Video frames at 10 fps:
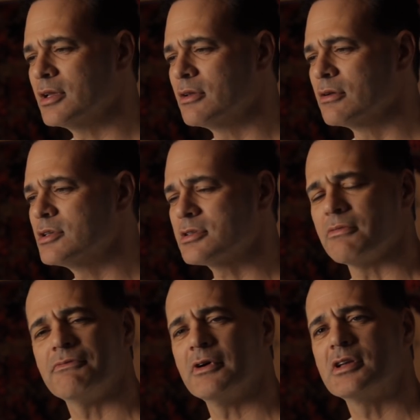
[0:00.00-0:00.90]
Donnie, you're just a
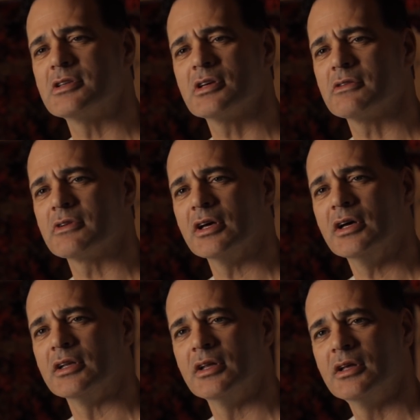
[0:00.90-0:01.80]
funky son of a
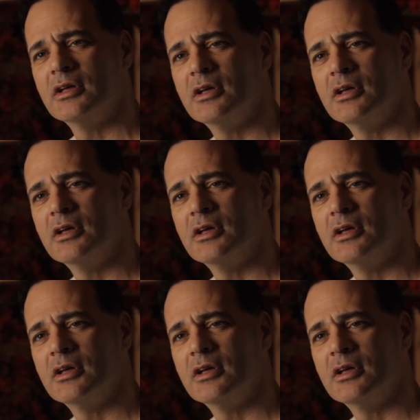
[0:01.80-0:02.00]
gun.